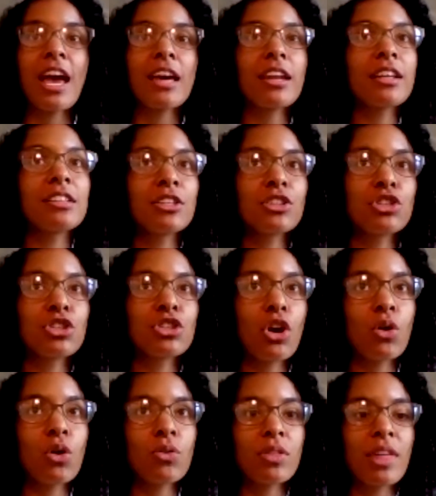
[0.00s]
And I didn't
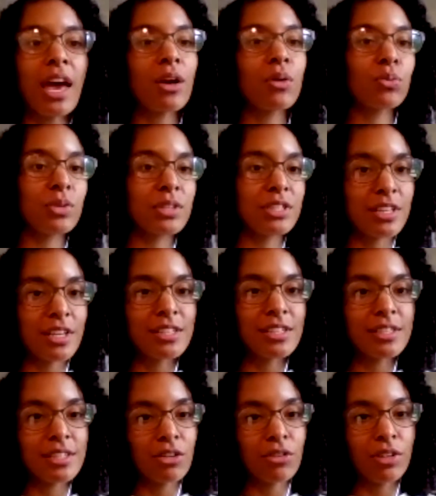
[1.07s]
know that was
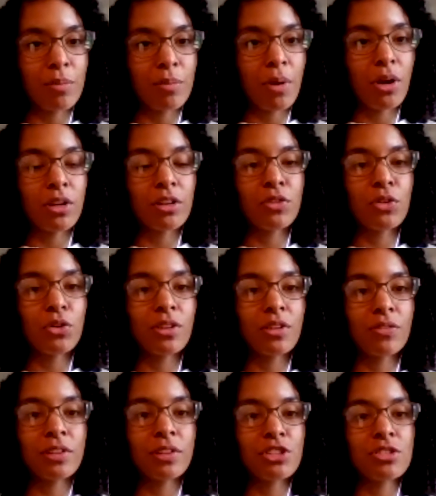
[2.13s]
necessarily a part of who
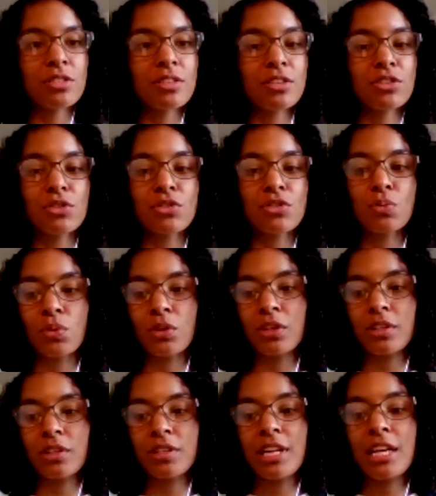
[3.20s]
the Felician sisters
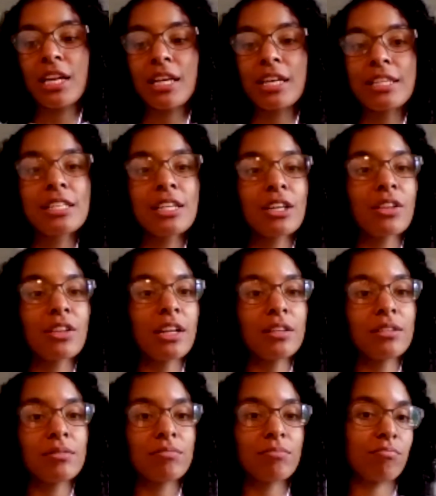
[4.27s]
were until
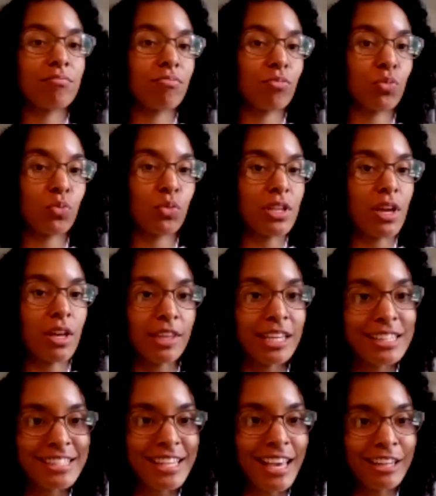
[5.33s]
I was on the
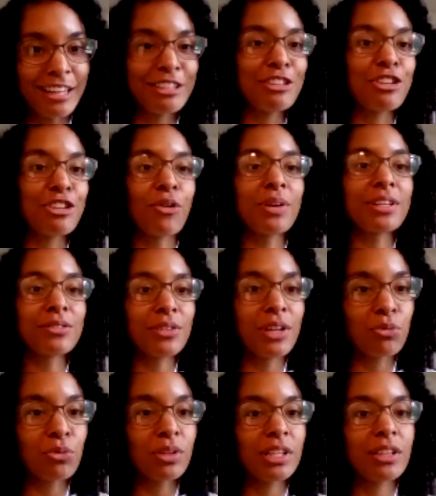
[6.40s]
inside, you know, and,
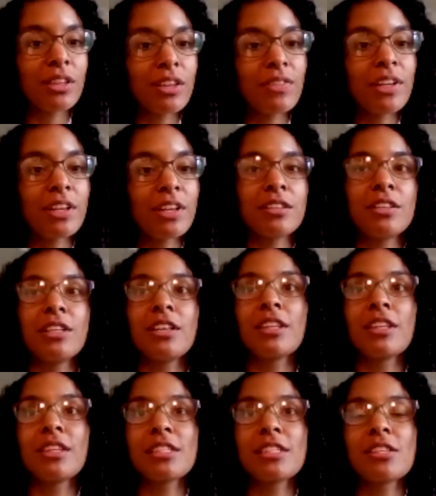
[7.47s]
and really living
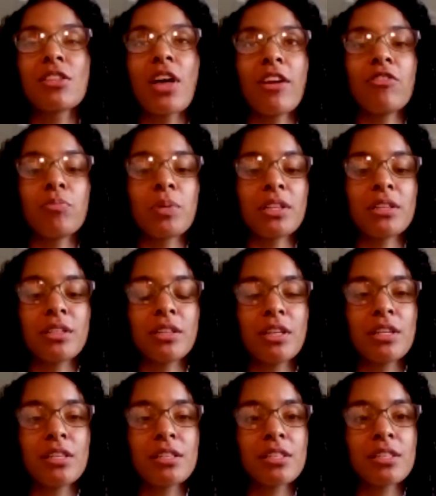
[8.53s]
this. But
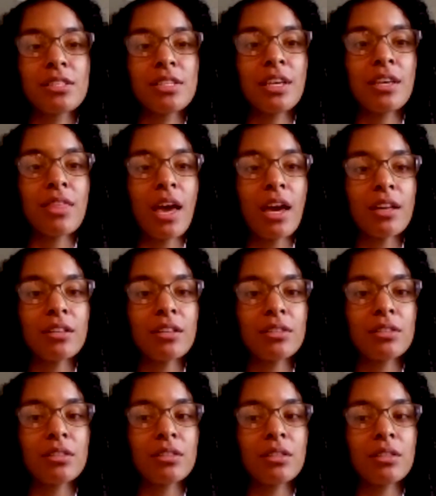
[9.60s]
to see that
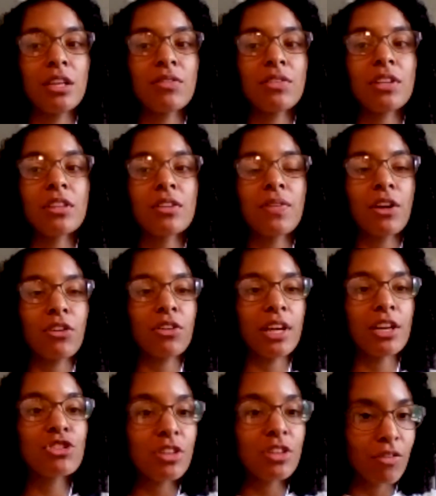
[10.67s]
even in the
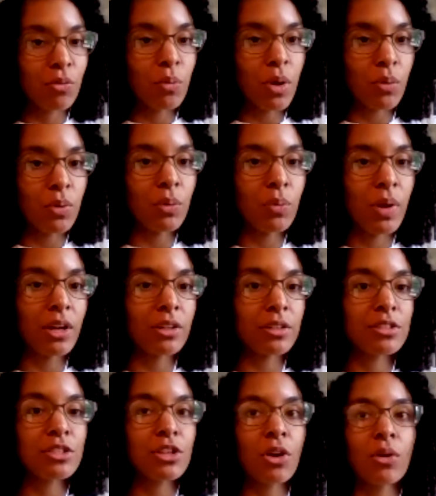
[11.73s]
variation of what we
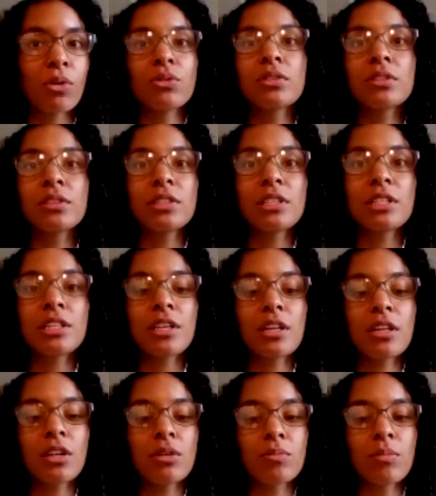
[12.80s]
wear. So
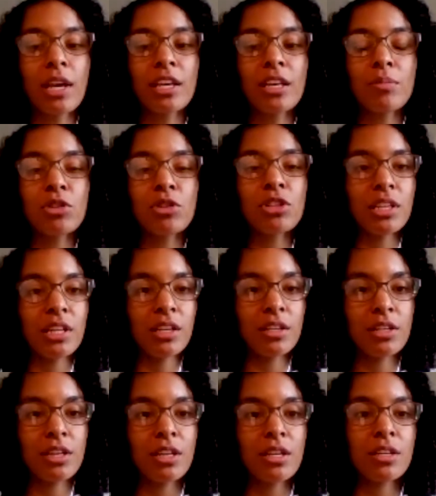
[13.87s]
in my
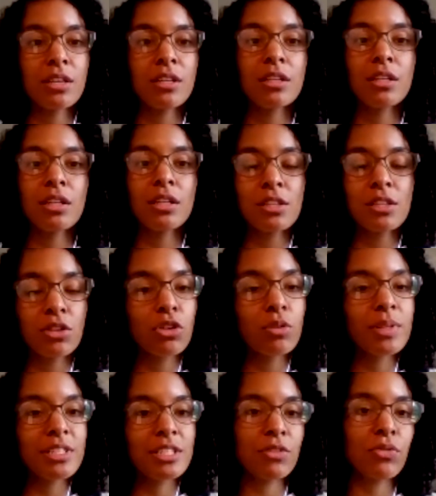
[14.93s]
community, it's a
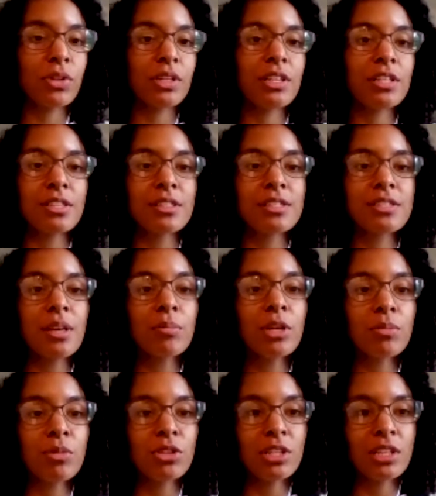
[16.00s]
little bit different because in some
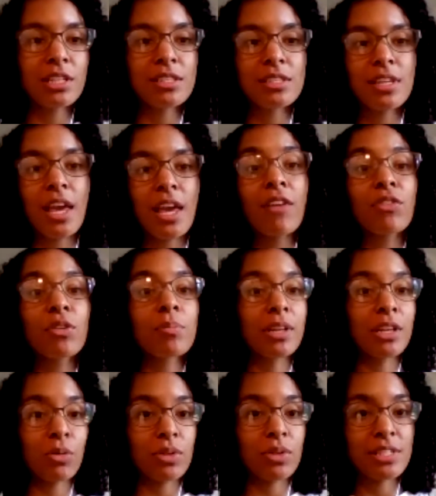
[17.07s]
communities,
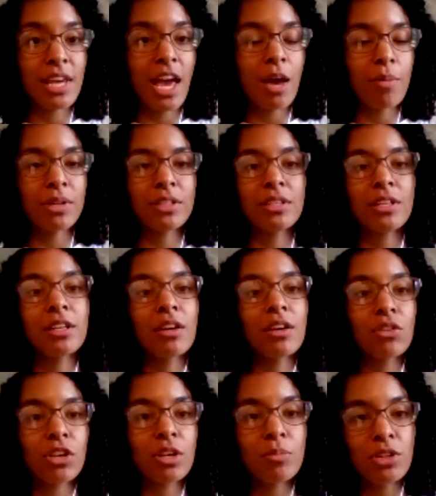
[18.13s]
everybody wears a habit. In
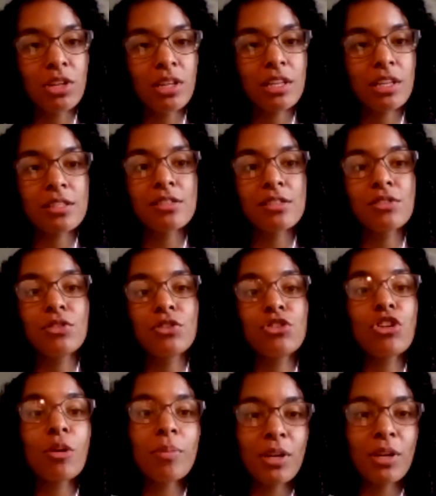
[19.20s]
other communities,
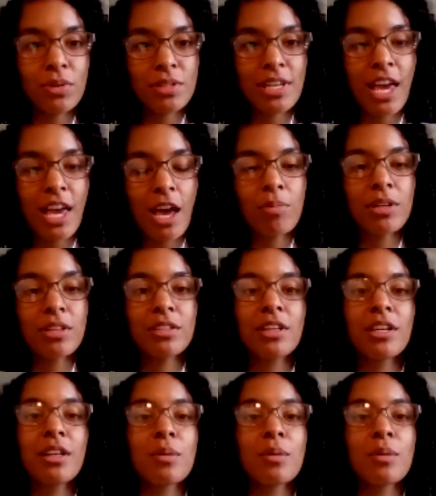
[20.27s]
nobody wears a habit.